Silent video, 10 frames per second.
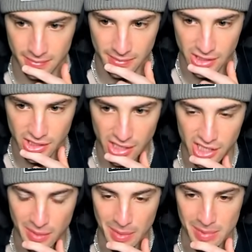Because they're going to
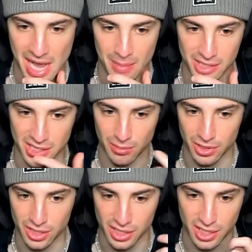chip up damage, and then we're
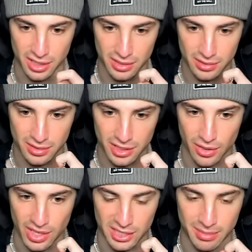just going to, you know,
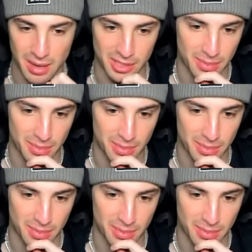get some damage